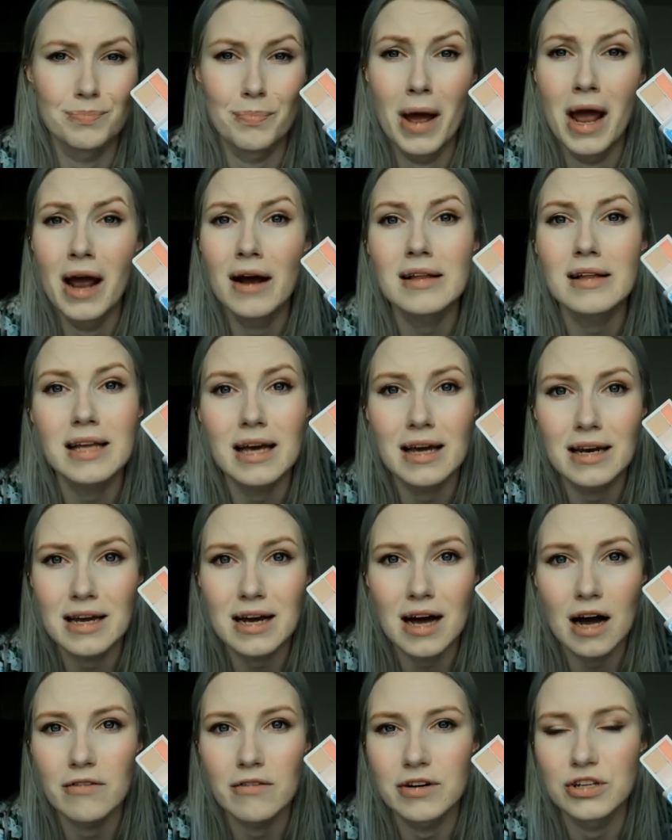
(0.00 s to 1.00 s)
Barely any
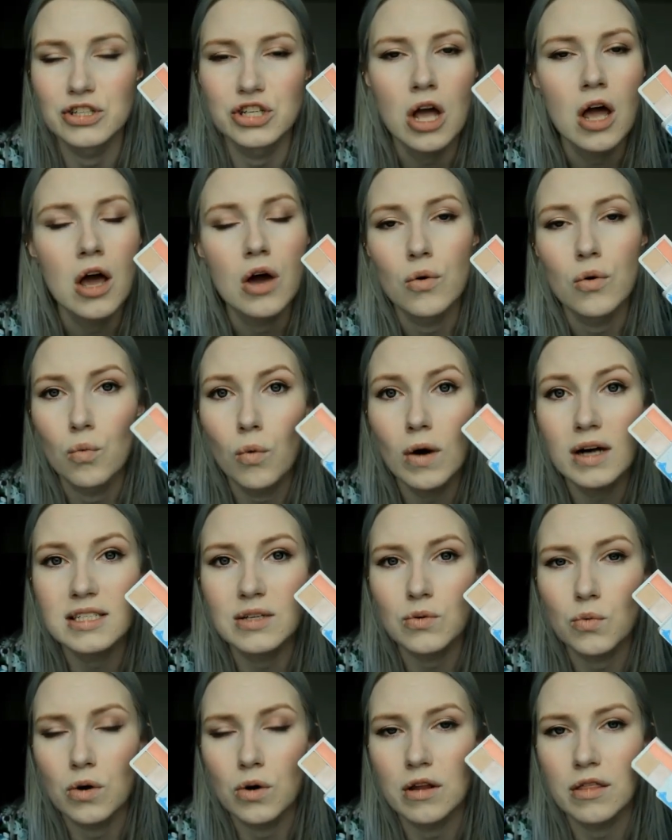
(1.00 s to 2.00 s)
coverage.
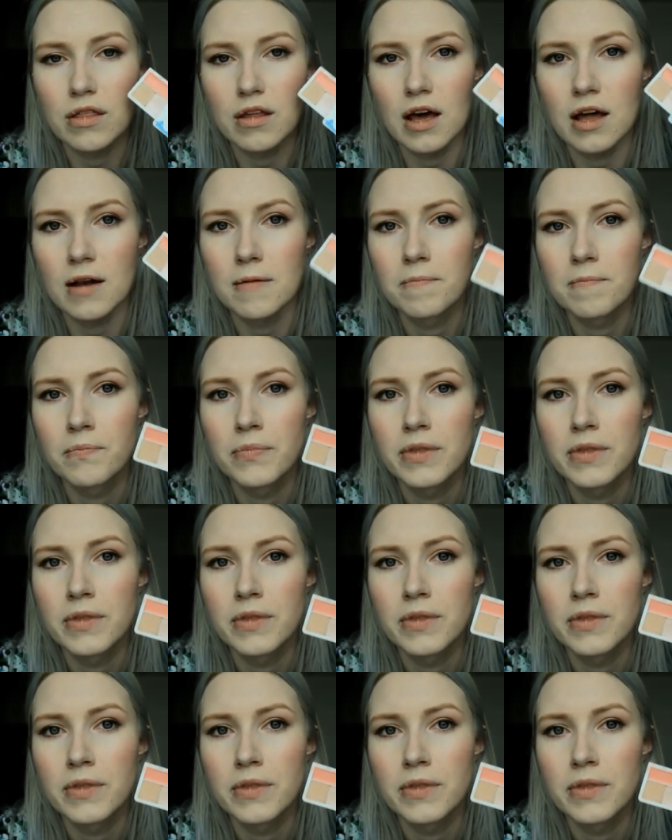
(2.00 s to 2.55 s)
Wasn't worth it.